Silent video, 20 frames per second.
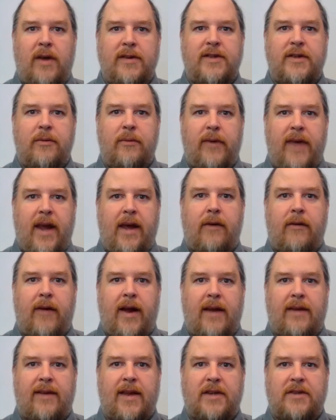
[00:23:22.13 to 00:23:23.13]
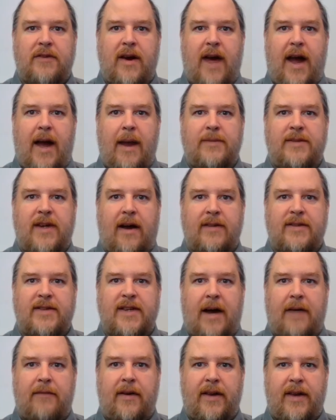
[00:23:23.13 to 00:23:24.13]
want to reiterate that tribes are
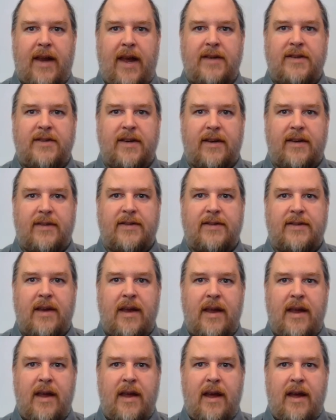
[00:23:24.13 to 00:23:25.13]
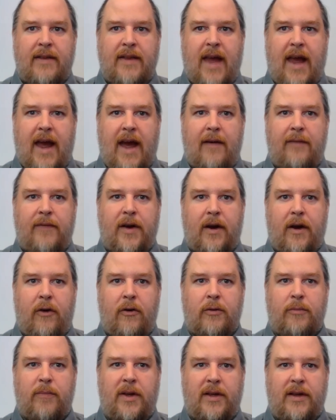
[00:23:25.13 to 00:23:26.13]
sovereign nations. They have their
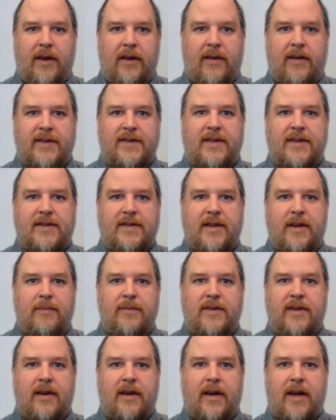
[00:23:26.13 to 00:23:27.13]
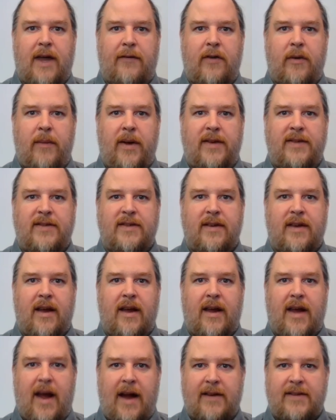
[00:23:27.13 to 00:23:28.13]
own political systems, governments,
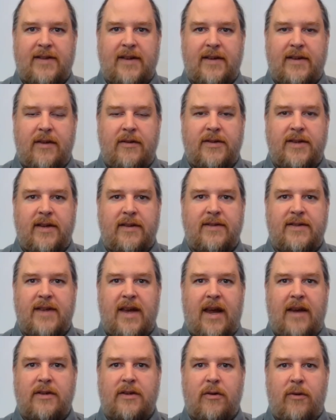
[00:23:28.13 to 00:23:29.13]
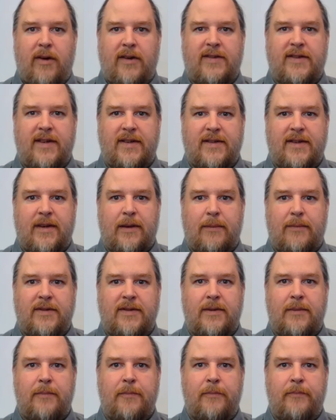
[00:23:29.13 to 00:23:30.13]
constitutions, and court
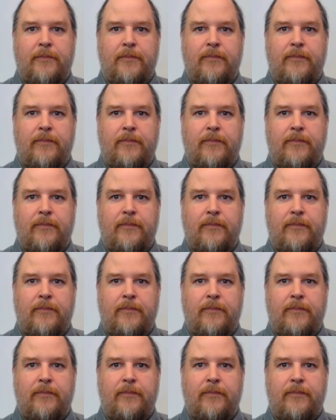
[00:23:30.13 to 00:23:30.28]
systems.